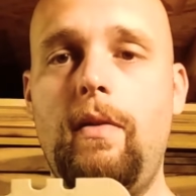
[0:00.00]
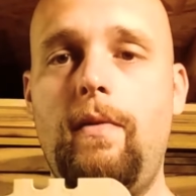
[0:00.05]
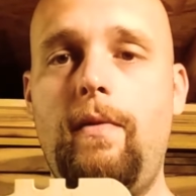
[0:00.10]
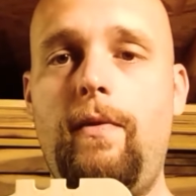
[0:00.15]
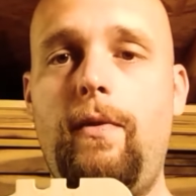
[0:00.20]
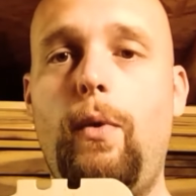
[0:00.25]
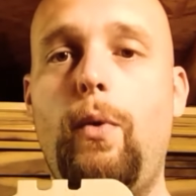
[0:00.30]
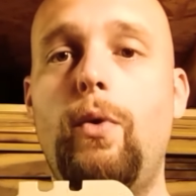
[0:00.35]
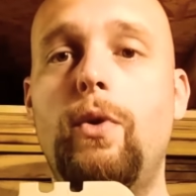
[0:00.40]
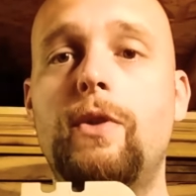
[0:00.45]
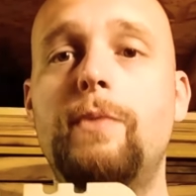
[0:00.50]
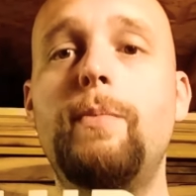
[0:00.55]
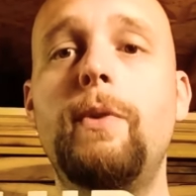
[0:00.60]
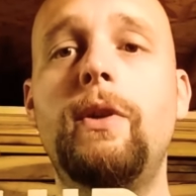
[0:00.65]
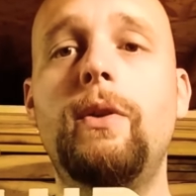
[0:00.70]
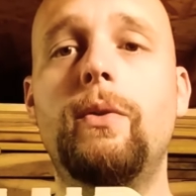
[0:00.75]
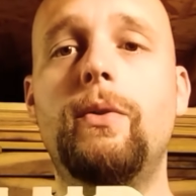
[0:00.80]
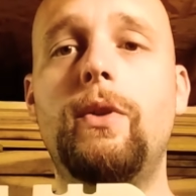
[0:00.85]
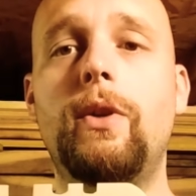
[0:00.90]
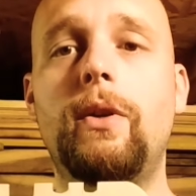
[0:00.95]
for
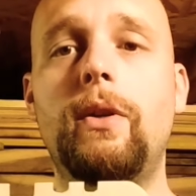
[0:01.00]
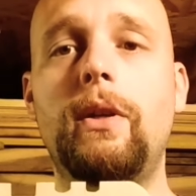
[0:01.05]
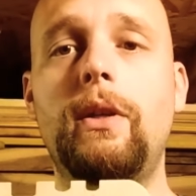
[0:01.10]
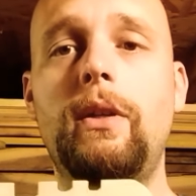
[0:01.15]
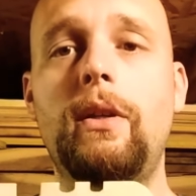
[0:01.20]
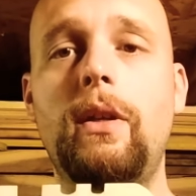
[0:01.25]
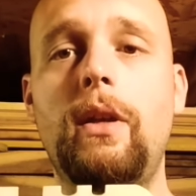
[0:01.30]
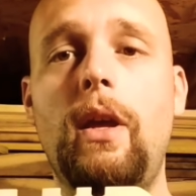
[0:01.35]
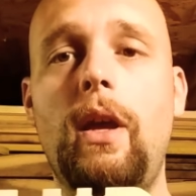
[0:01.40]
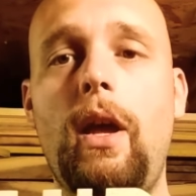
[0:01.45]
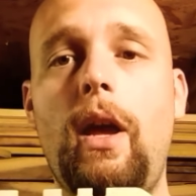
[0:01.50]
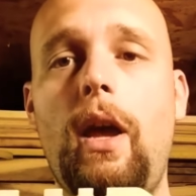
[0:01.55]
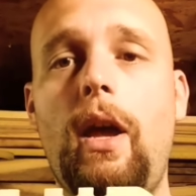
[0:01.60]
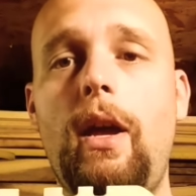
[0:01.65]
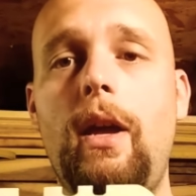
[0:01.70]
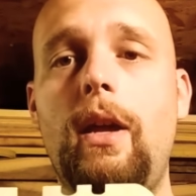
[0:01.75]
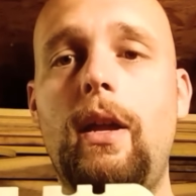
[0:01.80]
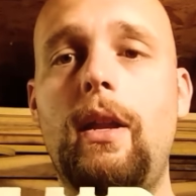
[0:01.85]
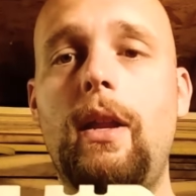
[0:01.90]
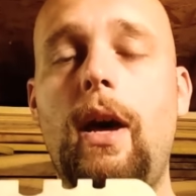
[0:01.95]
spindle turning,
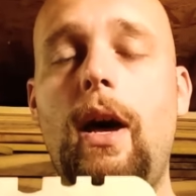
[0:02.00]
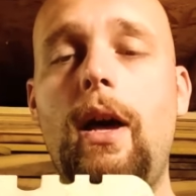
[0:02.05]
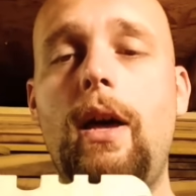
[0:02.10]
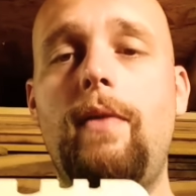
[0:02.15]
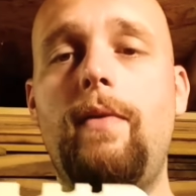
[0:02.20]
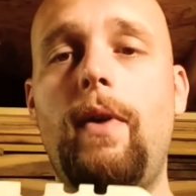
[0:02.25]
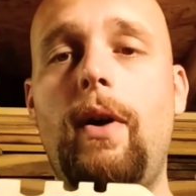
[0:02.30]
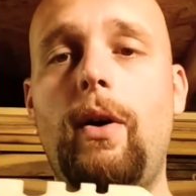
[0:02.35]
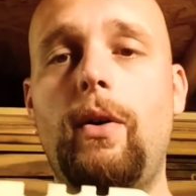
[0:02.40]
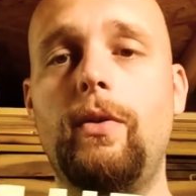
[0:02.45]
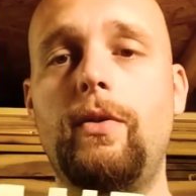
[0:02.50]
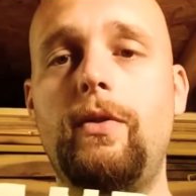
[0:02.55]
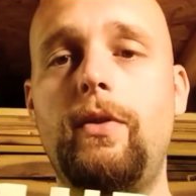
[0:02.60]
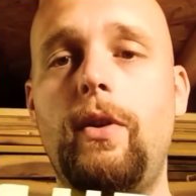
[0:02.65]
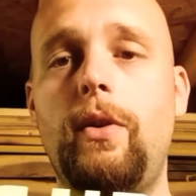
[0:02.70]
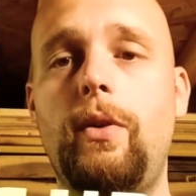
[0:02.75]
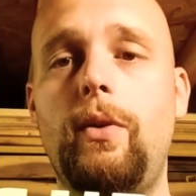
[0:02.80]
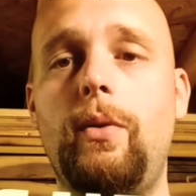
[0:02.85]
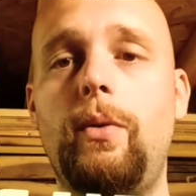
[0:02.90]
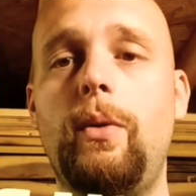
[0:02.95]
and I have
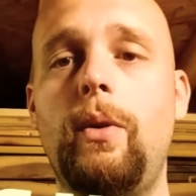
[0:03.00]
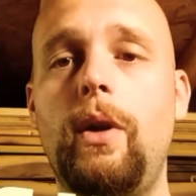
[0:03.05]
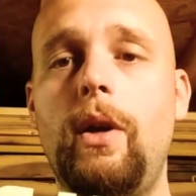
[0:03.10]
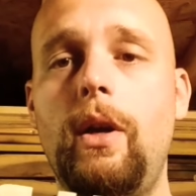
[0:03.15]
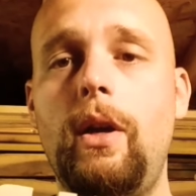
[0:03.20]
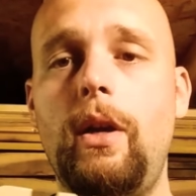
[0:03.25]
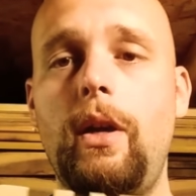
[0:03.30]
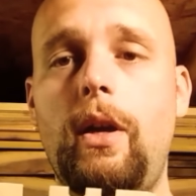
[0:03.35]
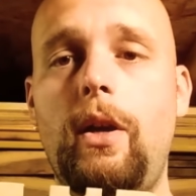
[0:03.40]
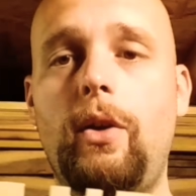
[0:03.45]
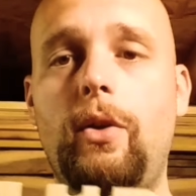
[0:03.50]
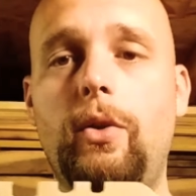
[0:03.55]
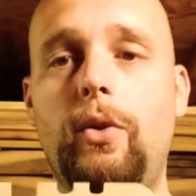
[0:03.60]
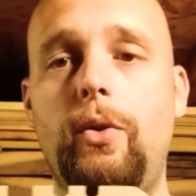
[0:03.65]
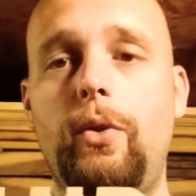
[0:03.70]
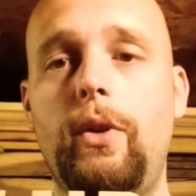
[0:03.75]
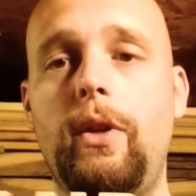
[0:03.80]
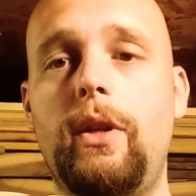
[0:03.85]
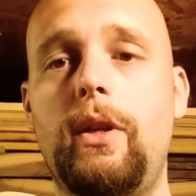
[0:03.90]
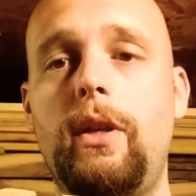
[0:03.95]
also
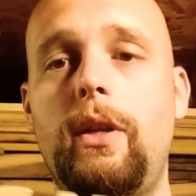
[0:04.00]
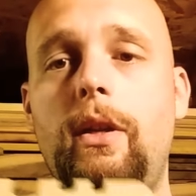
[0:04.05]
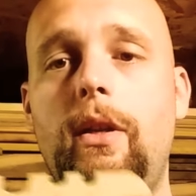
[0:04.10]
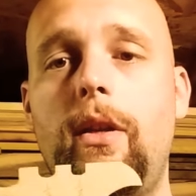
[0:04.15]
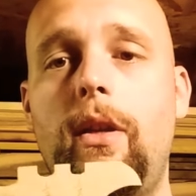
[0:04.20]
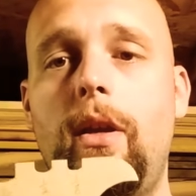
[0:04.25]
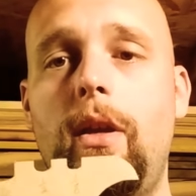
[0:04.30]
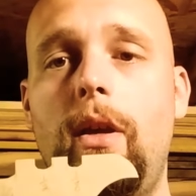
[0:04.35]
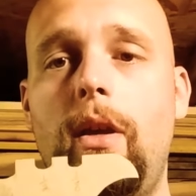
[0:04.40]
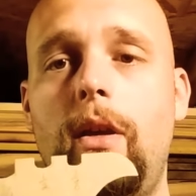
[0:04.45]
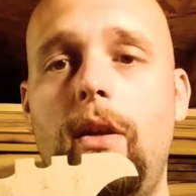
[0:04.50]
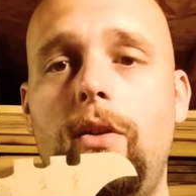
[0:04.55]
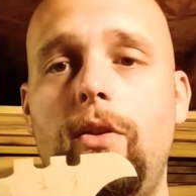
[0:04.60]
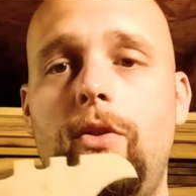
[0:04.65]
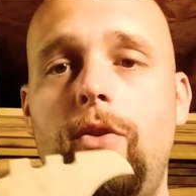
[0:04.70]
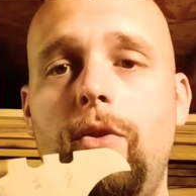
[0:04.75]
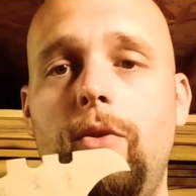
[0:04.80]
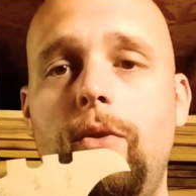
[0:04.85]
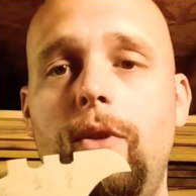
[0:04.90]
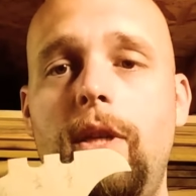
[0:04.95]
included
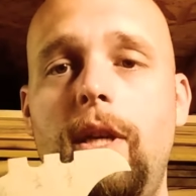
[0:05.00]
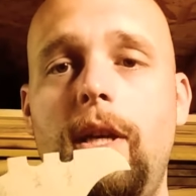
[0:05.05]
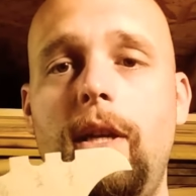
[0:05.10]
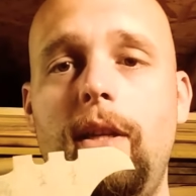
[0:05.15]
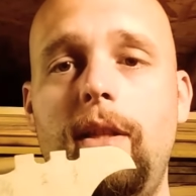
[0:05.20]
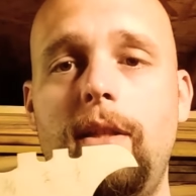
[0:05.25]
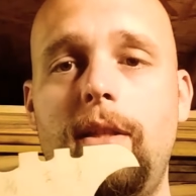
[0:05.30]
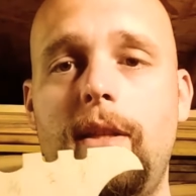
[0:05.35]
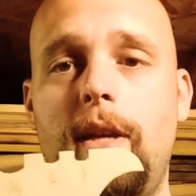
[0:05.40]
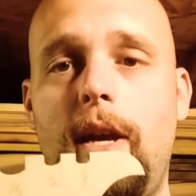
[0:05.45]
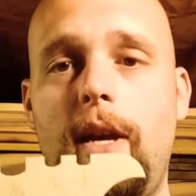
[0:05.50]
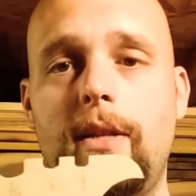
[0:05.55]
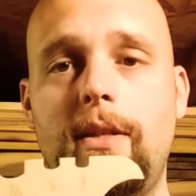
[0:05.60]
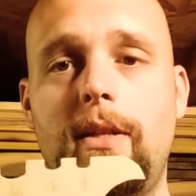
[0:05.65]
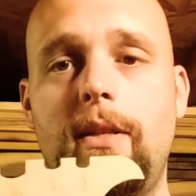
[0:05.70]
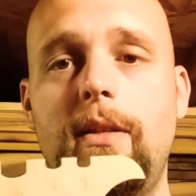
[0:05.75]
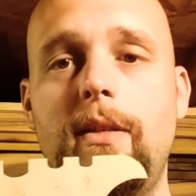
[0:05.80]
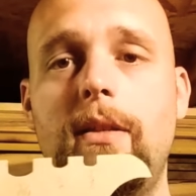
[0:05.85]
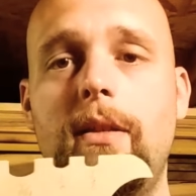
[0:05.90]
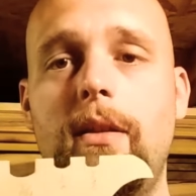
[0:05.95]
two tenon
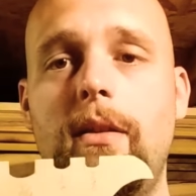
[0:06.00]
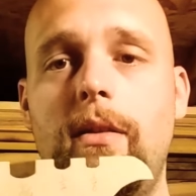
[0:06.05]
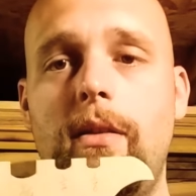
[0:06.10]
sizes,